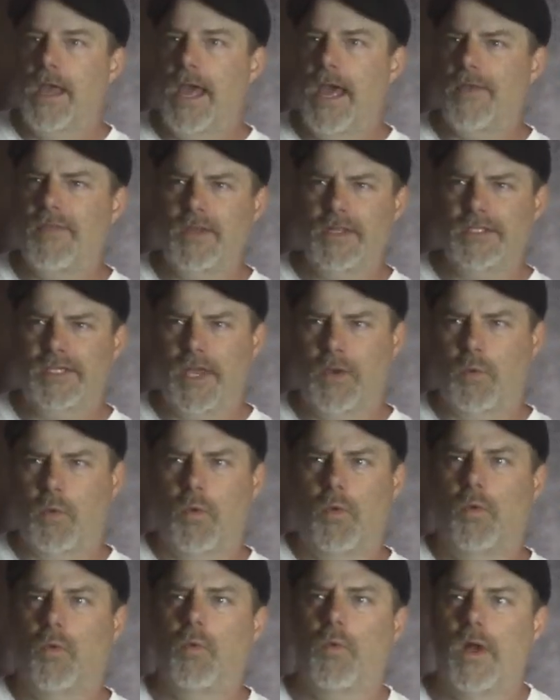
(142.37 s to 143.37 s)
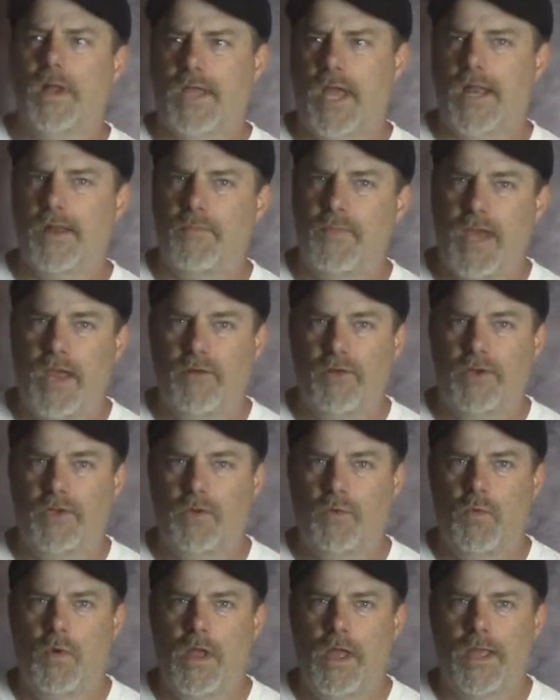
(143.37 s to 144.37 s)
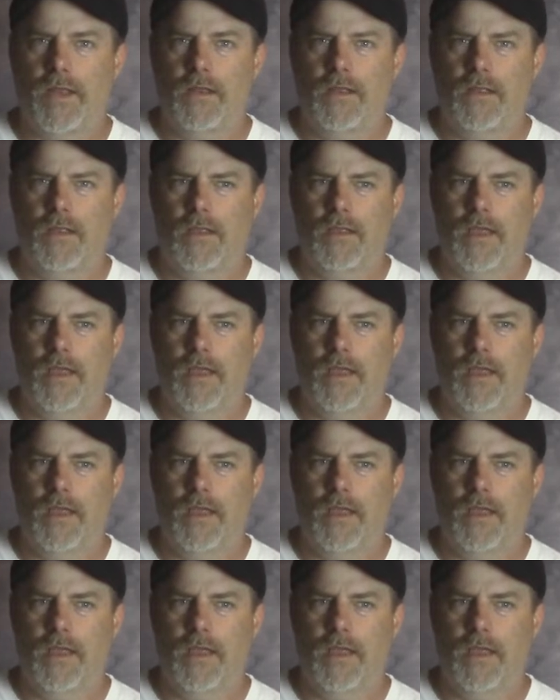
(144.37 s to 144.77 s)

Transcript: And then he's like, well, what kind of battery do you want?